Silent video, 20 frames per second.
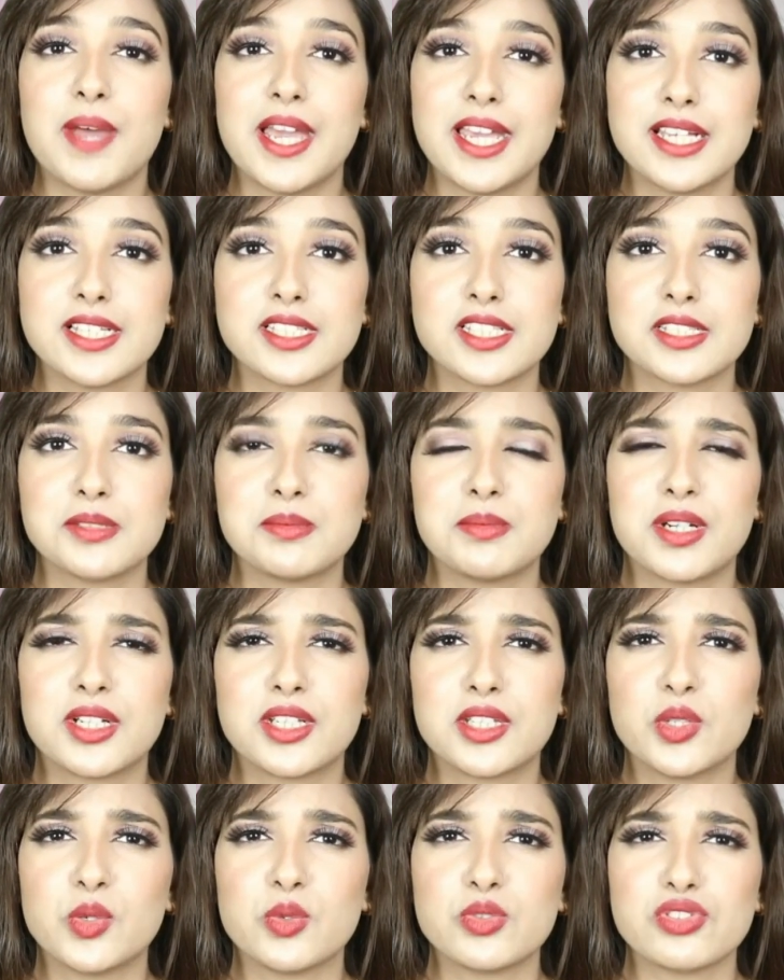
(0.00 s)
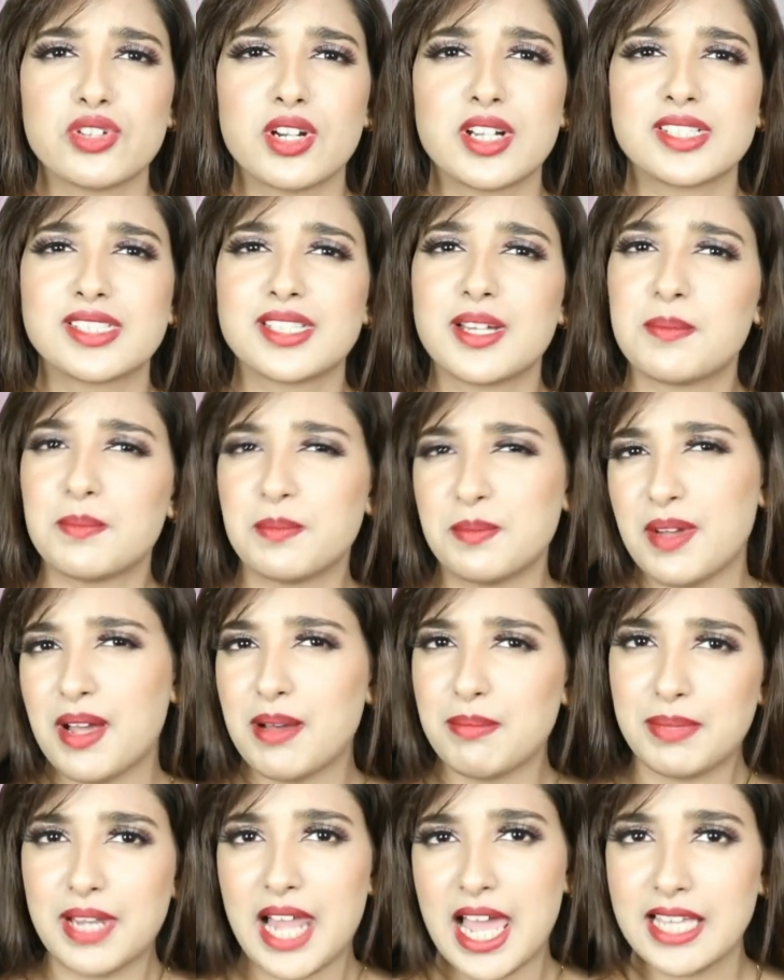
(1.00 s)
packages, but those are some
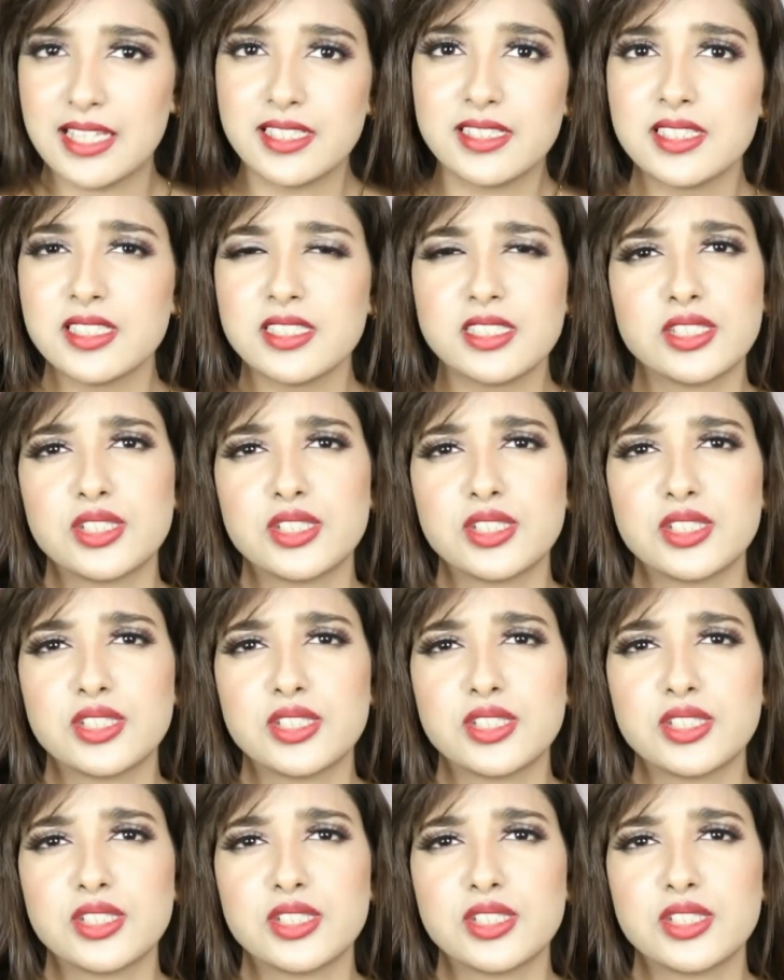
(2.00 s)
appliances,